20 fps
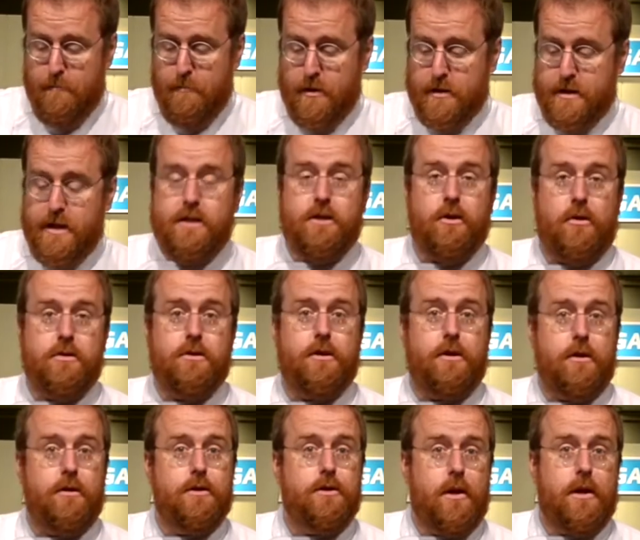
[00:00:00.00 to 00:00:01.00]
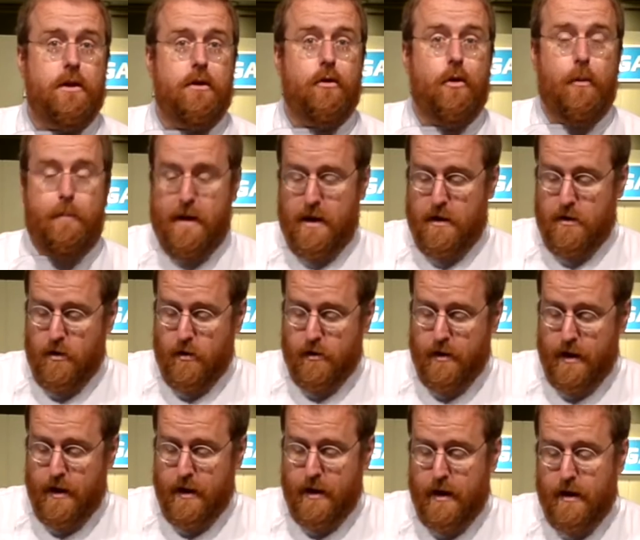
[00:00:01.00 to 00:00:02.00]
but it's also used in European
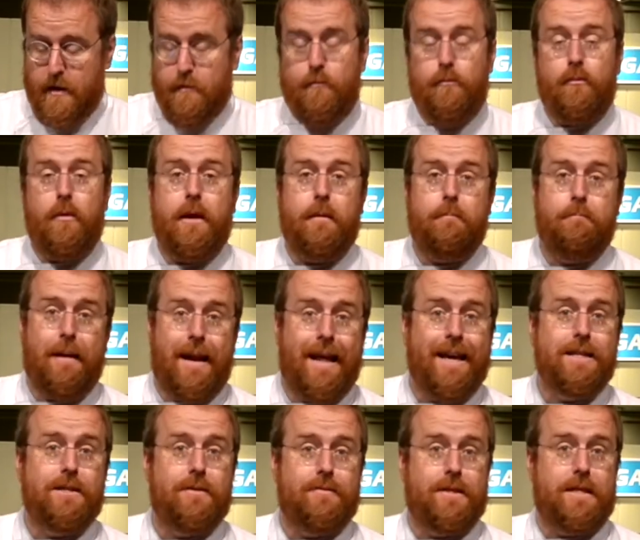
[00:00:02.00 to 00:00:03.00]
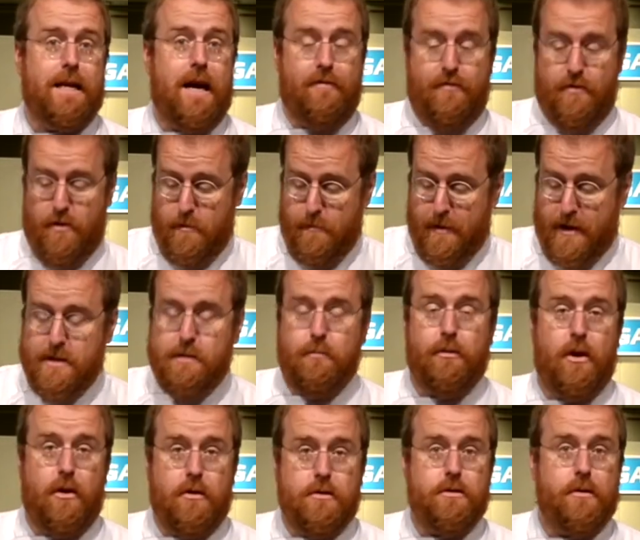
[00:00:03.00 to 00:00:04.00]
cooking in place of saffron, because
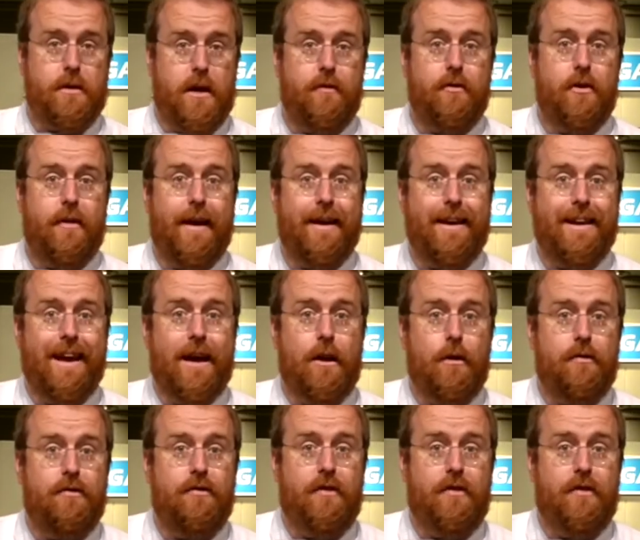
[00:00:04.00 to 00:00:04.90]
it will also give you that yellow